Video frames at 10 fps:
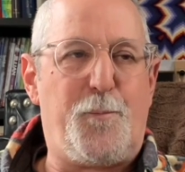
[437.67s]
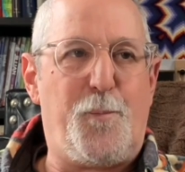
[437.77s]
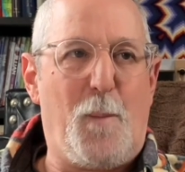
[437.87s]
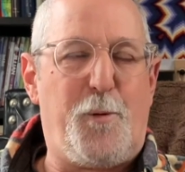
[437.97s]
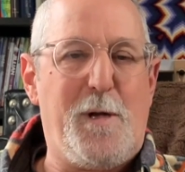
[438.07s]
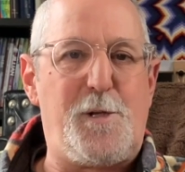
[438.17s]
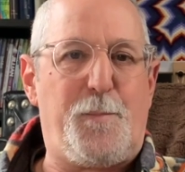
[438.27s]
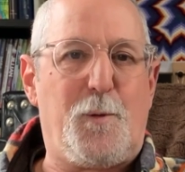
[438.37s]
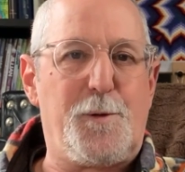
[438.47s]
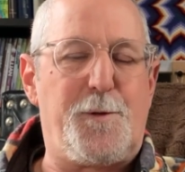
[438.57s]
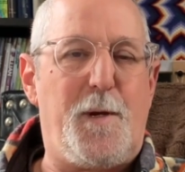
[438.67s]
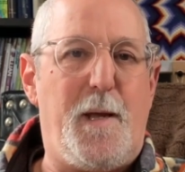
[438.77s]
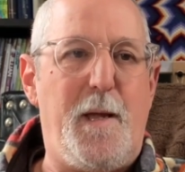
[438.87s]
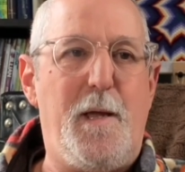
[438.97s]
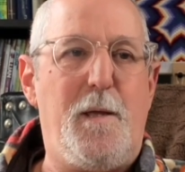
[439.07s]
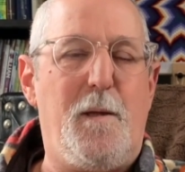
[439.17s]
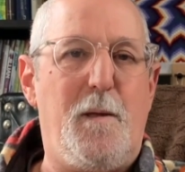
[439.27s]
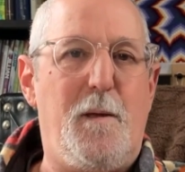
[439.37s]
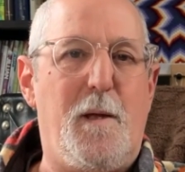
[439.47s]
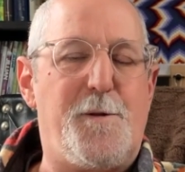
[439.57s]
principles that he,
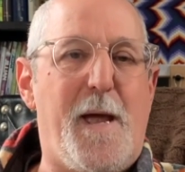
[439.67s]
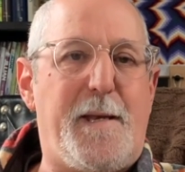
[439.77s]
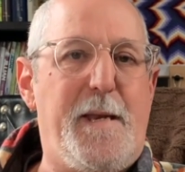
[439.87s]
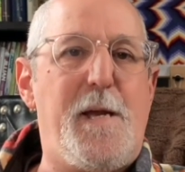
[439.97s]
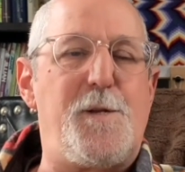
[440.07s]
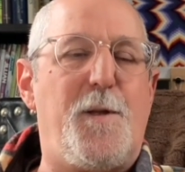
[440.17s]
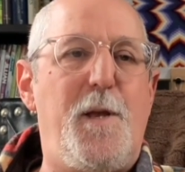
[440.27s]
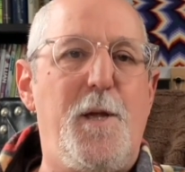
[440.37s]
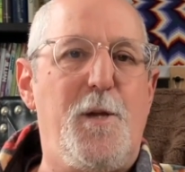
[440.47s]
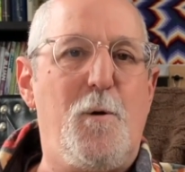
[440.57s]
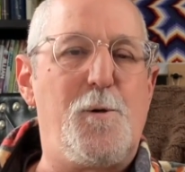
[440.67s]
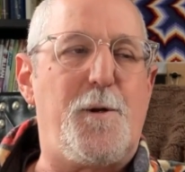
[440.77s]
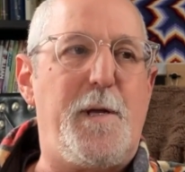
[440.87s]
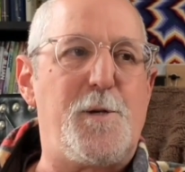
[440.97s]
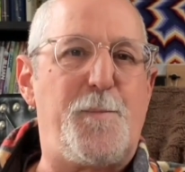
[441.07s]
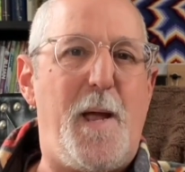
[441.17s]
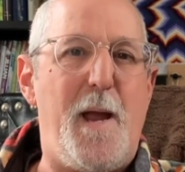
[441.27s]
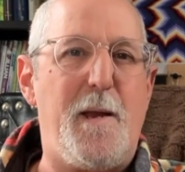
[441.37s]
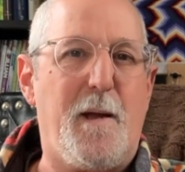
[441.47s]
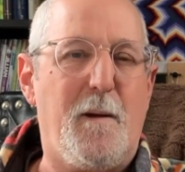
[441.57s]
and techniques that he used in his
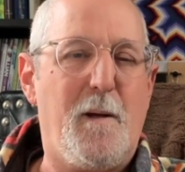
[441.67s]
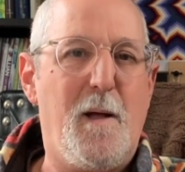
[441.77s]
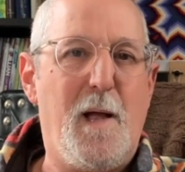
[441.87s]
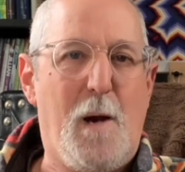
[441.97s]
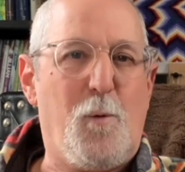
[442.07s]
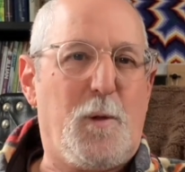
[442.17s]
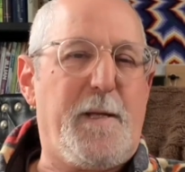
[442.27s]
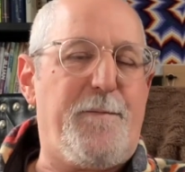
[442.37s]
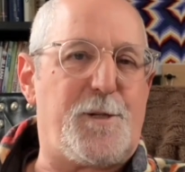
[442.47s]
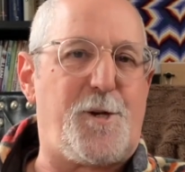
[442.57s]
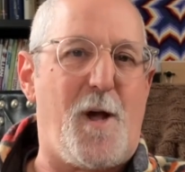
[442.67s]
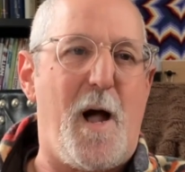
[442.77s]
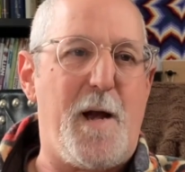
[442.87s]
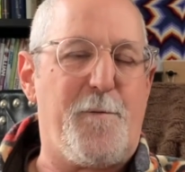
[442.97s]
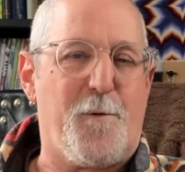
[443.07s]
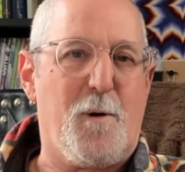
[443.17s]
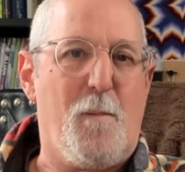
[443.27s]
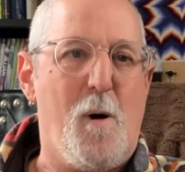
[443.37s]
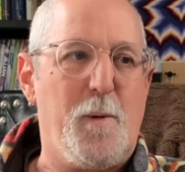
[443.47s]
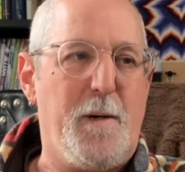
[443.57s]
painting, and we'll leave aside for a
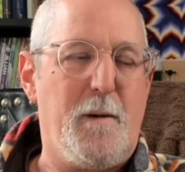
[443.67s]
moment